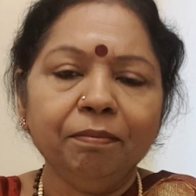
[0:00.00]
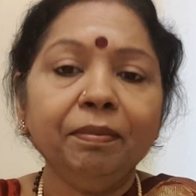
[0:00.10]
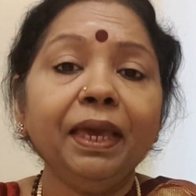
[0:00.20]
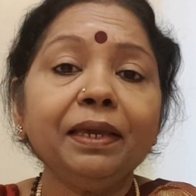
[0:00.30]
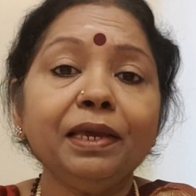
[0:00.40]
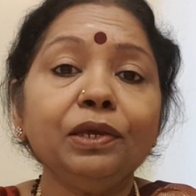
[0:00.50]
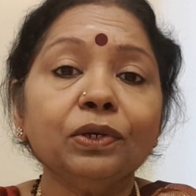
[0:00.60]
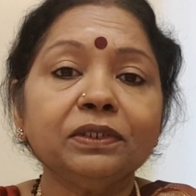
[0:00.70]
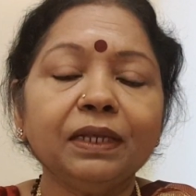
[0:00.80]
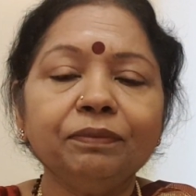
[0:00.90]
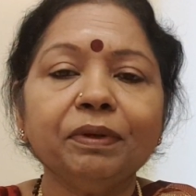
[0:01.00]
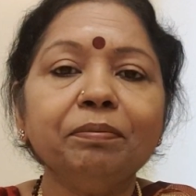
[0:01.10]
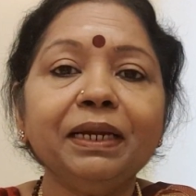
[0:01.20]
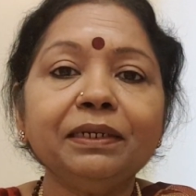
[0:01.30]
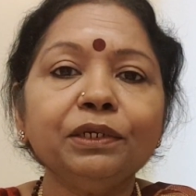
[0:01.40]
making yourself a
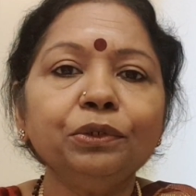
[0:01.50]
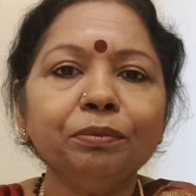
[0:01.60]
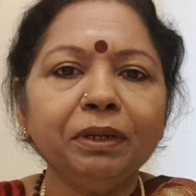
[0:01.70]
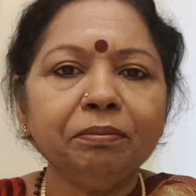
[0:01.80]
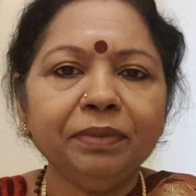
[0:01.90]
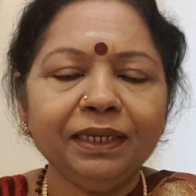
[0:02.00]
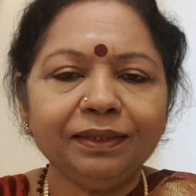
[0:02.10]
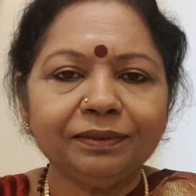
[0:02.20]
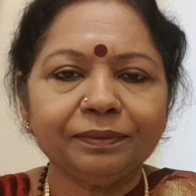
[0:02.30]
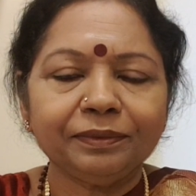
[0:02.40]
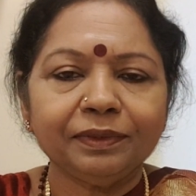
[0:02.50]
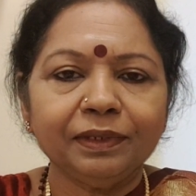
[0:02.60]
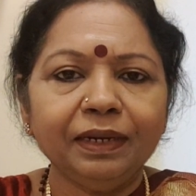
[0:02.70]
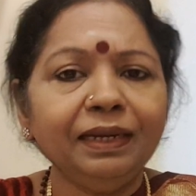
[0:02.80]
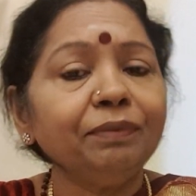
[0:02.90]
better human being,
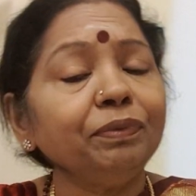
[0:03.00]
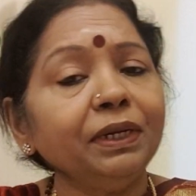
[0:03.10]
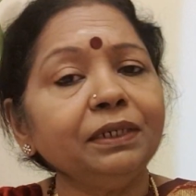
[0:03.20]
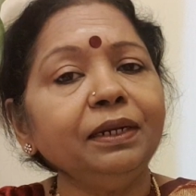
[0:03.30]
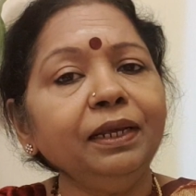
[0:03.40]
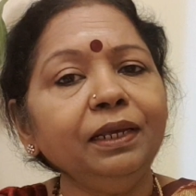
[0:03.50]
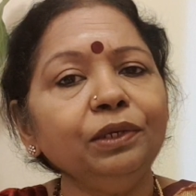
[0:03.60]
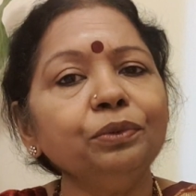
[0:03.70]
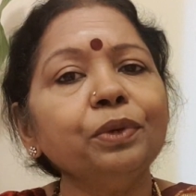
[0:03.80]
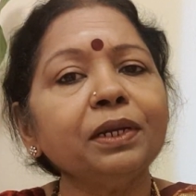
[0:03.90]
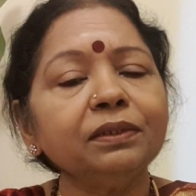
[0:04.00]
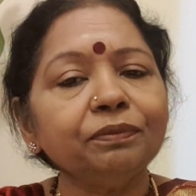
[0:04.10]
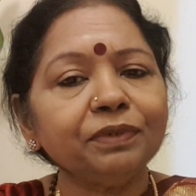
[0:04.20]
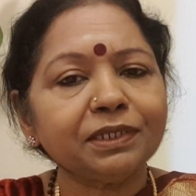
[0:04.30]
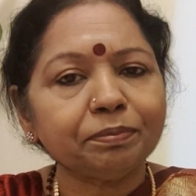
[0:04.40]
definitely you are the
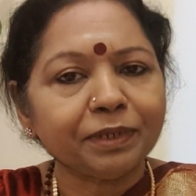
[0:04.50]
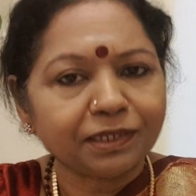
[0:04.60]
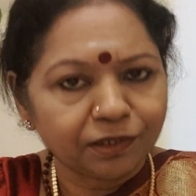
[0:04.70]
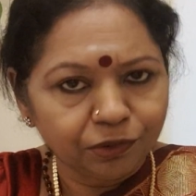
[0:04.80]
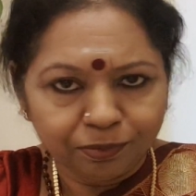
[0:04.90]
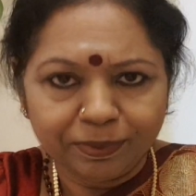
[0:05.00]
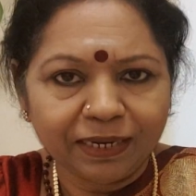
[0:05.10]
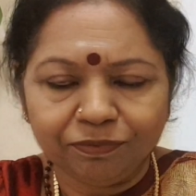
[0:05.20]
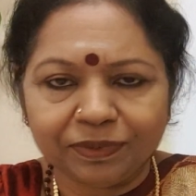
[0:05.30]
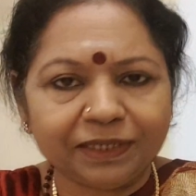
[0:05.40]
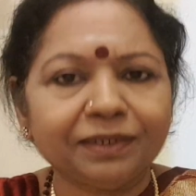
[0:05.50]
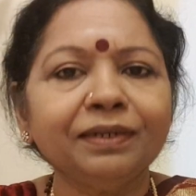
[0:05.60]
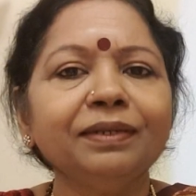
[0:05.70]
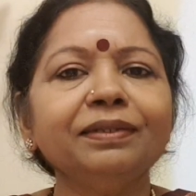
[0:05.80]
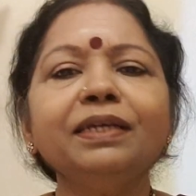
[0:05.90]
first person to benefit.
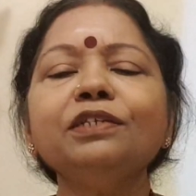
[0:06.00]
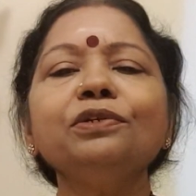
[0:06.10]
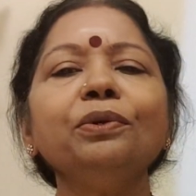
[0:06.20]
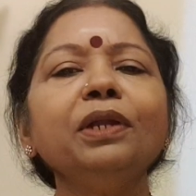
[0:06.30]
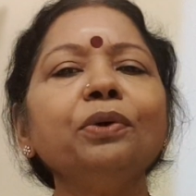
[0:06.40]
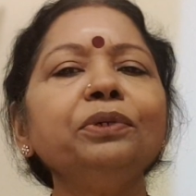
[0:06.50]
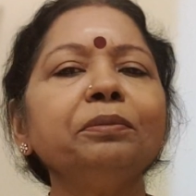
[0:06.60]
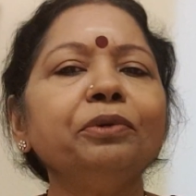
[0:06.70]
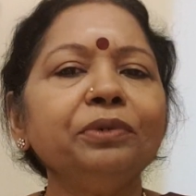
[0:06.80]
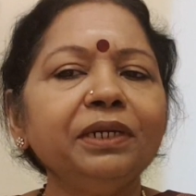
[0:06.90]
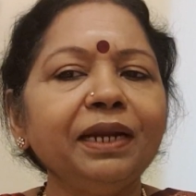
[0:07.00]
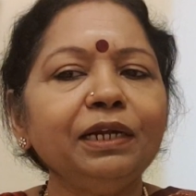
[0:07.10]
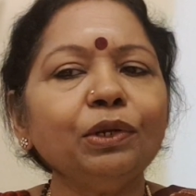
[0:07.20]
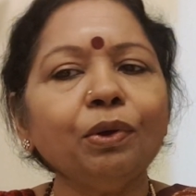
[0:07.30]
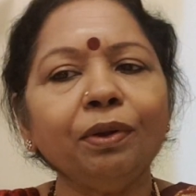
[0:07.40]
There is no doubt about it
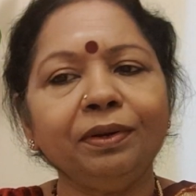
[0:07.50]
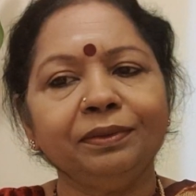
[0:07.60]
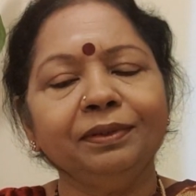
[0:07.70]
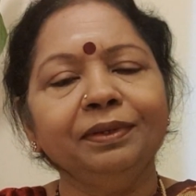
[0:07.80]
at all.